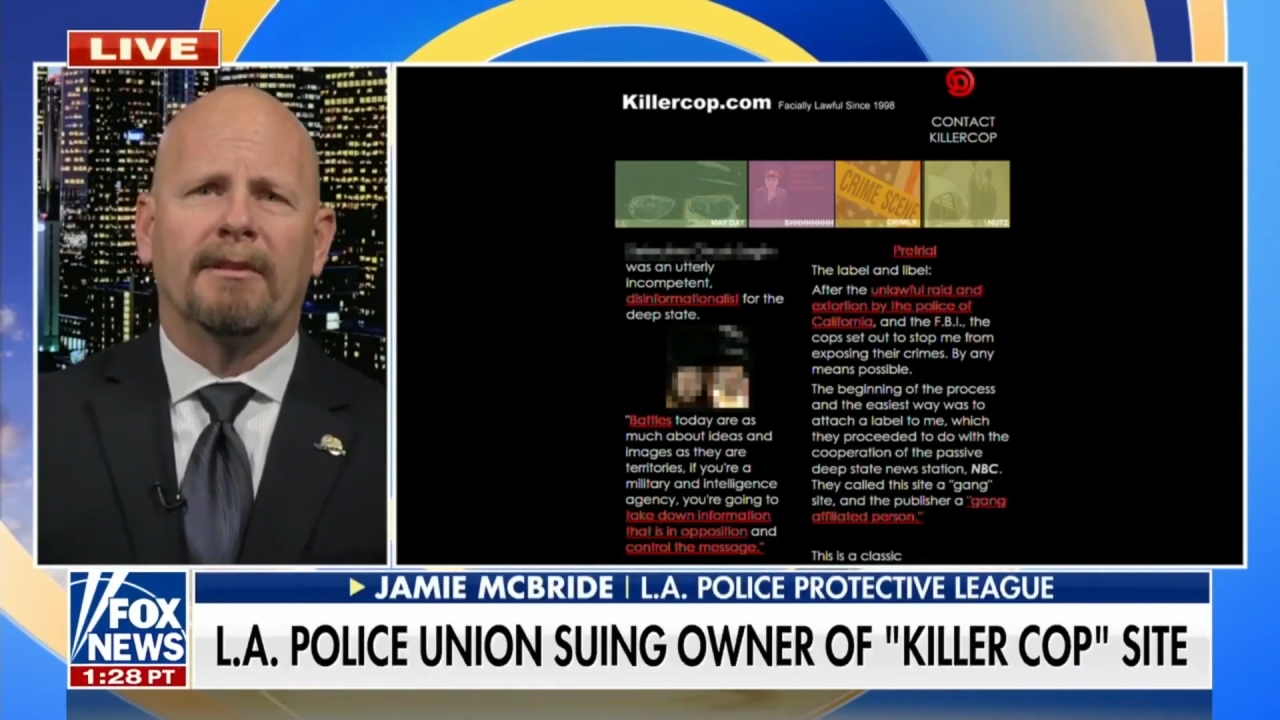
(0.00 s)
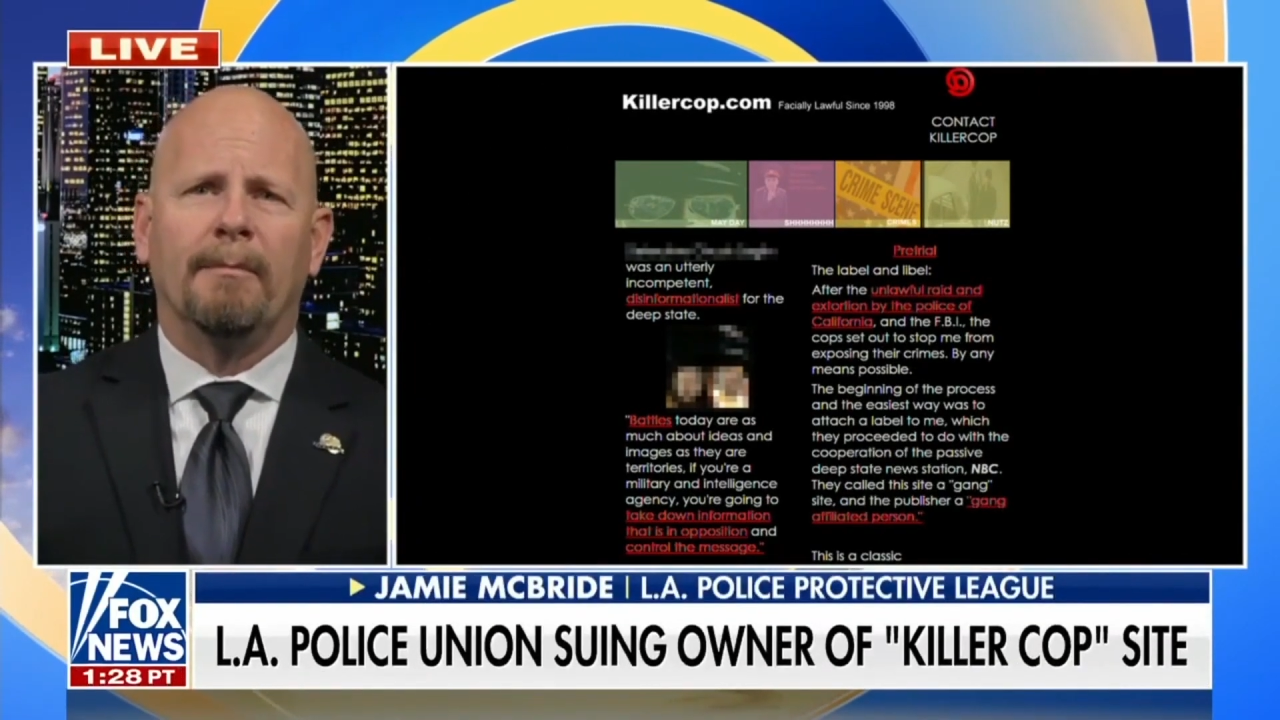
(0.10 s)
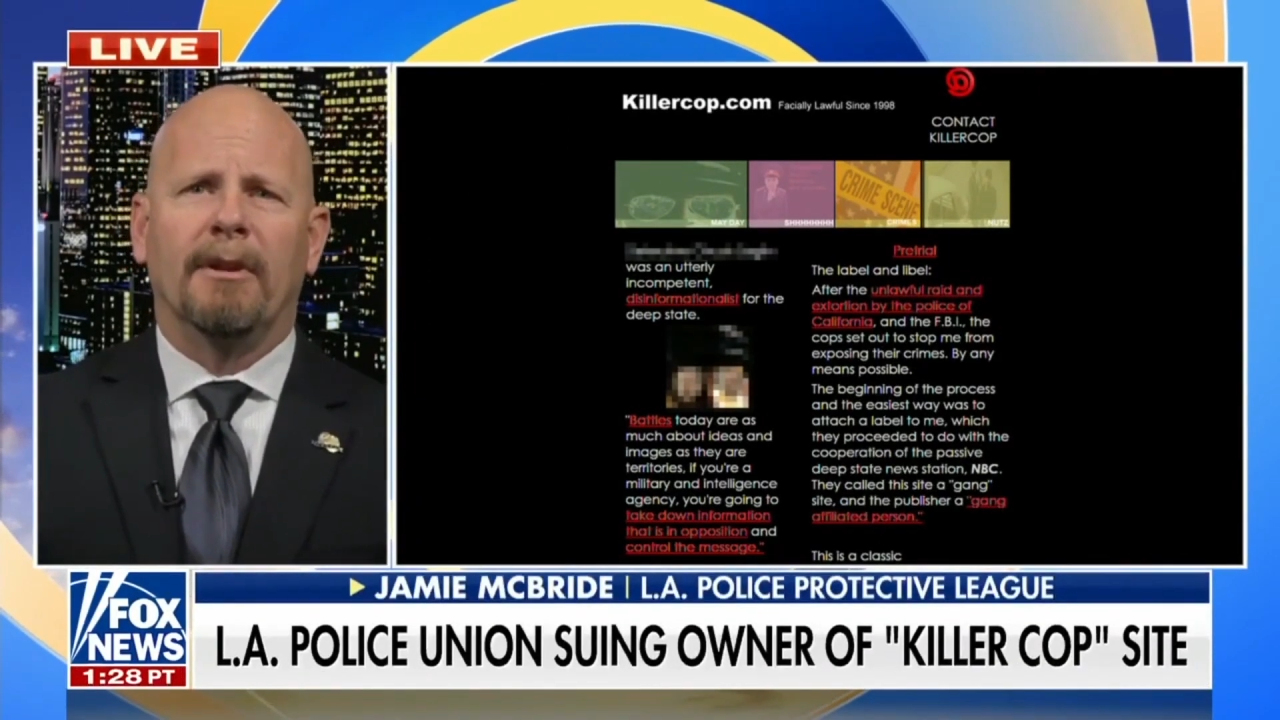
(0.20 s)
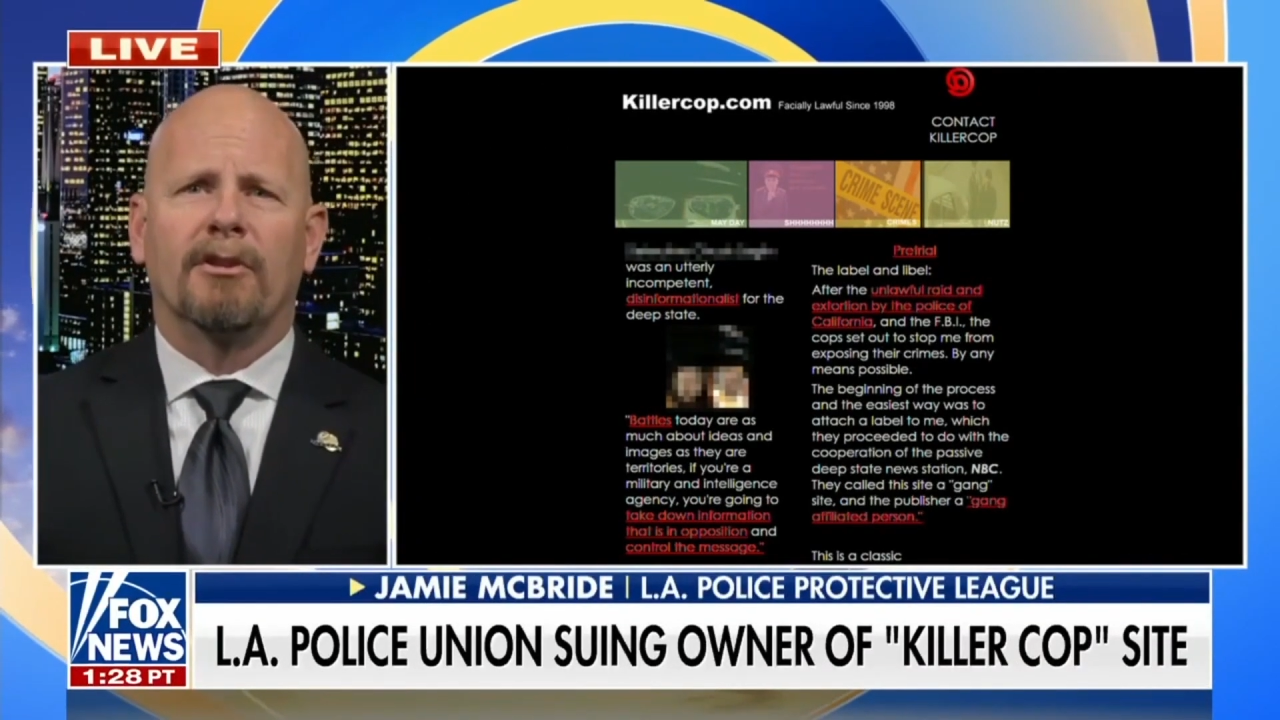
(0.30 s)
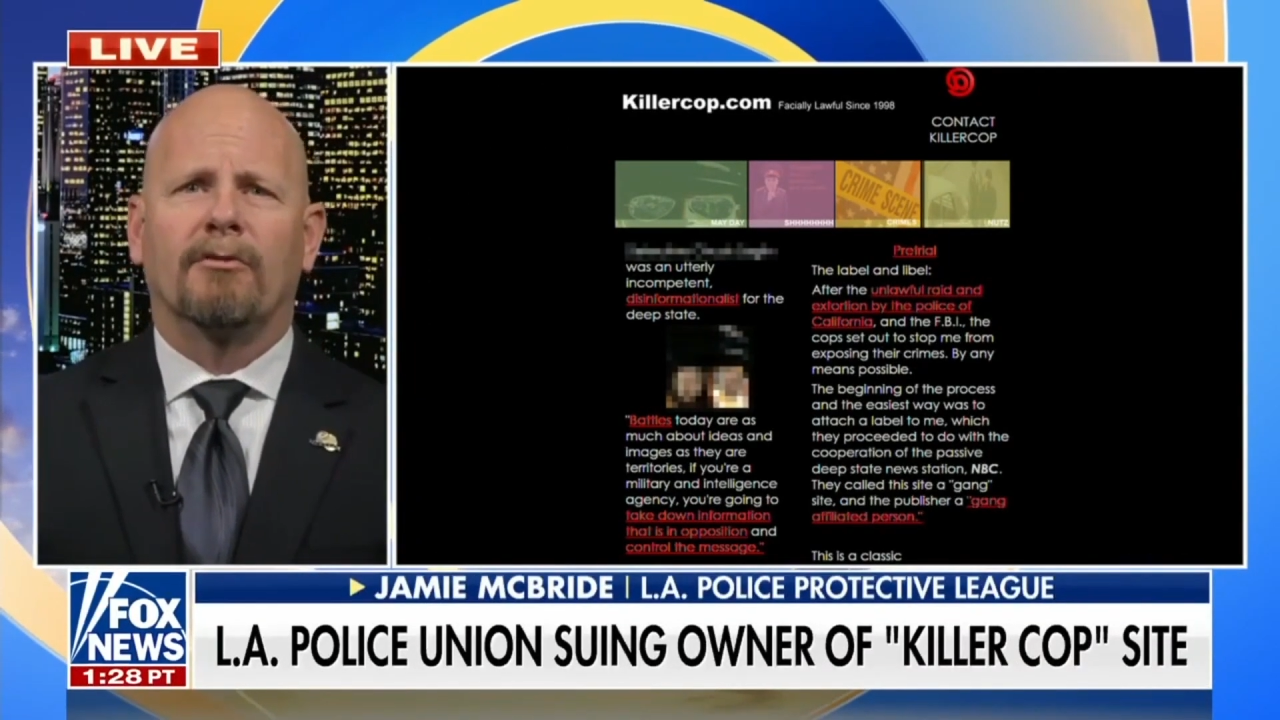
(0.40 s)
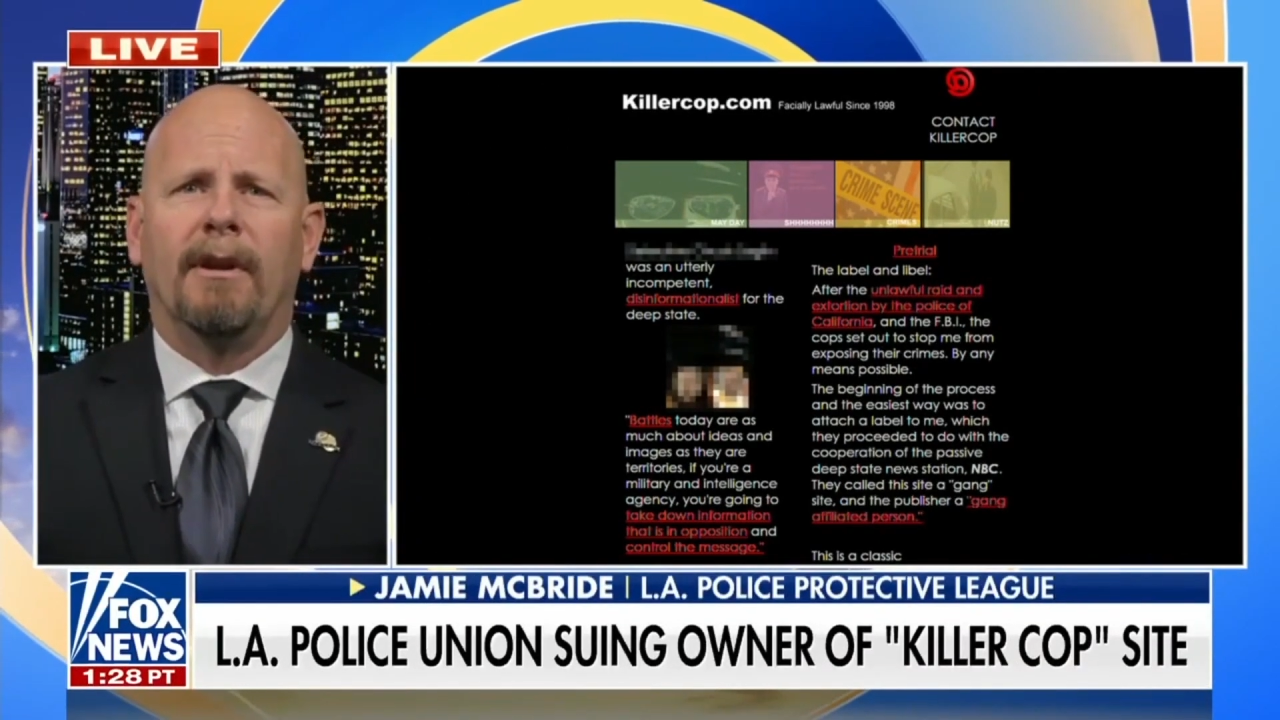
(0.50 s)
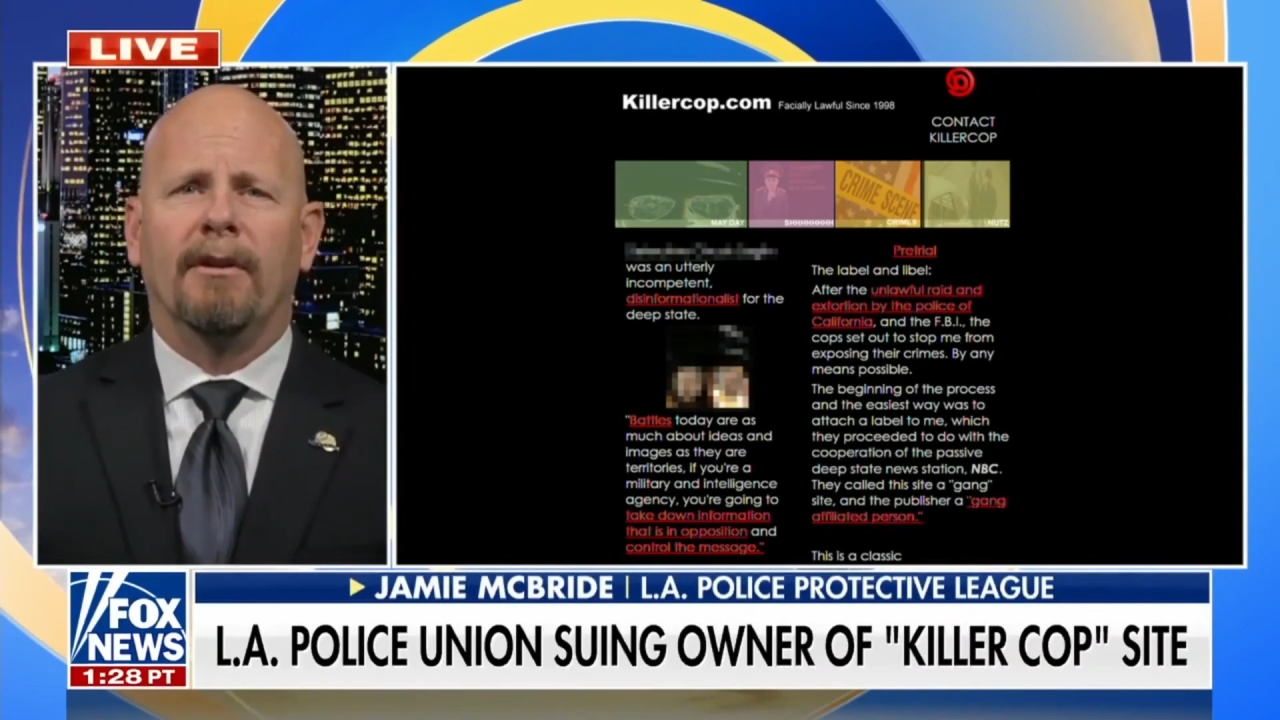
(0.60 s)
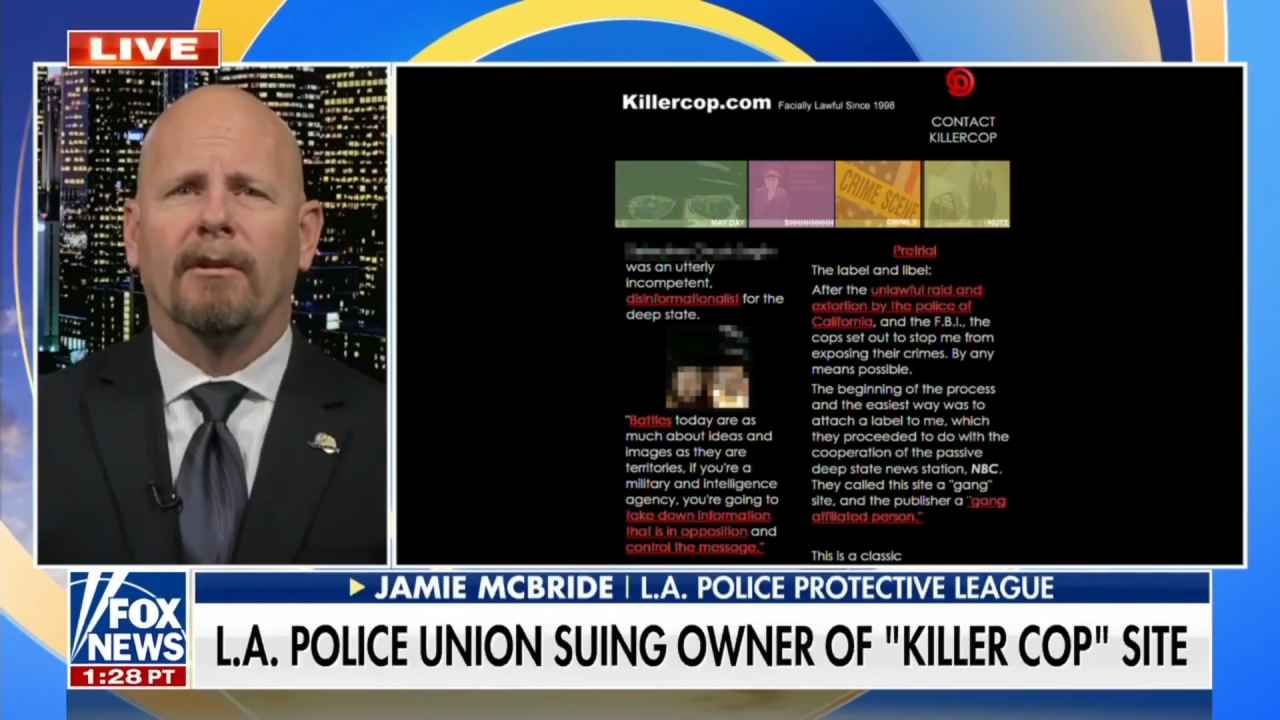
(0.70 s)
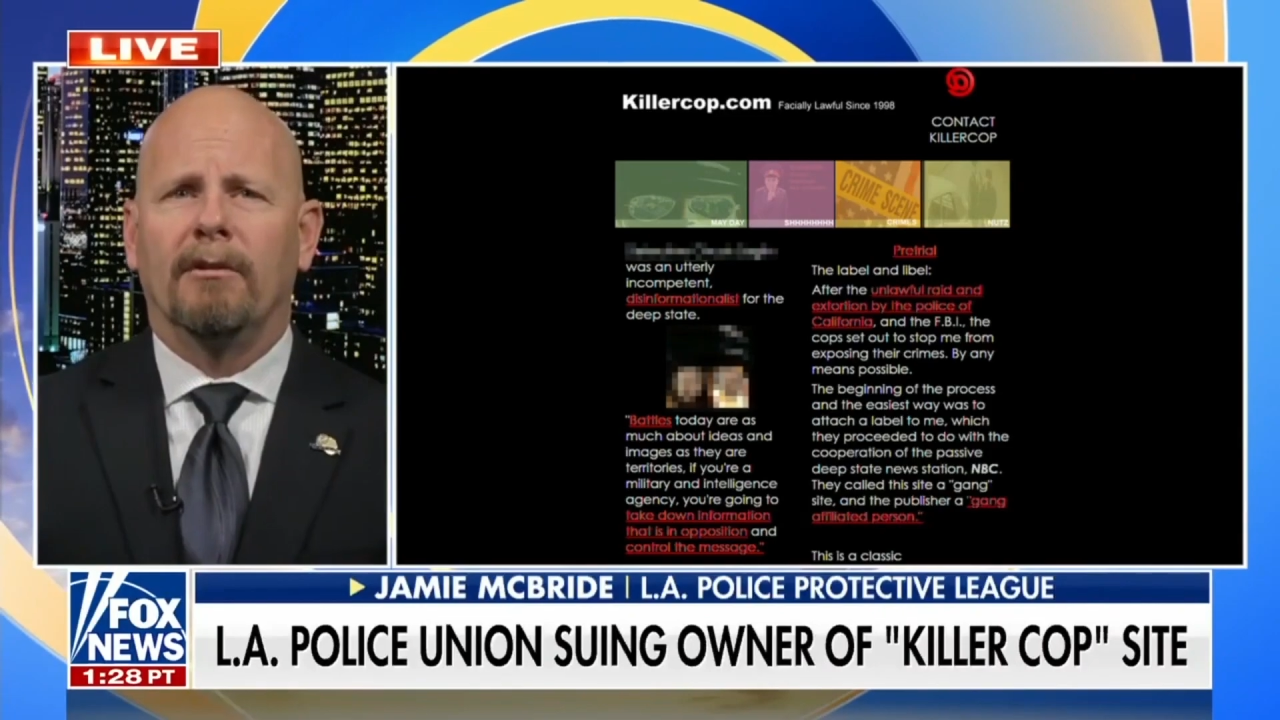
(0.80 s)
administrator